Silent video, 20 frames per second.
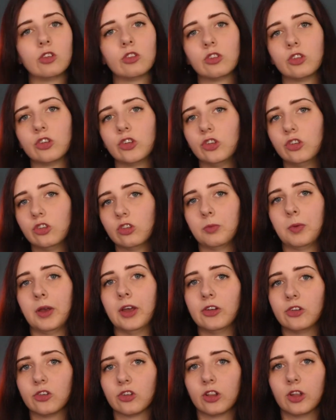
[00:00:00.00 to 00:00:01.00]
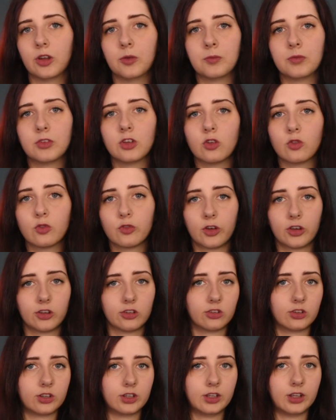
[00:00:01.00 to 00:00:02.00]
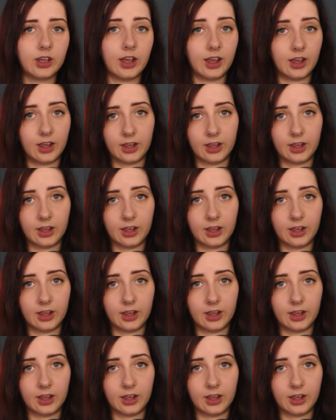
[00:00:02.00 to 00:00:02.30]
To use a pendulum, you firstly,